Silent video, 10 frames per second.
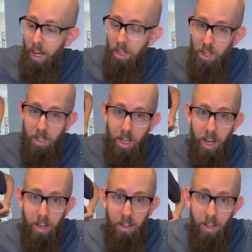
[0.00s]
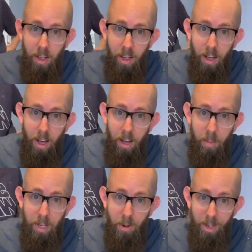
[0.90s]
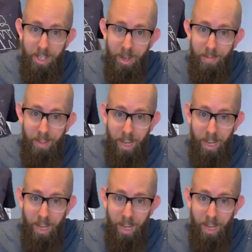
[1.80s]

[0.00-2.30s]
I just got it on my doorstep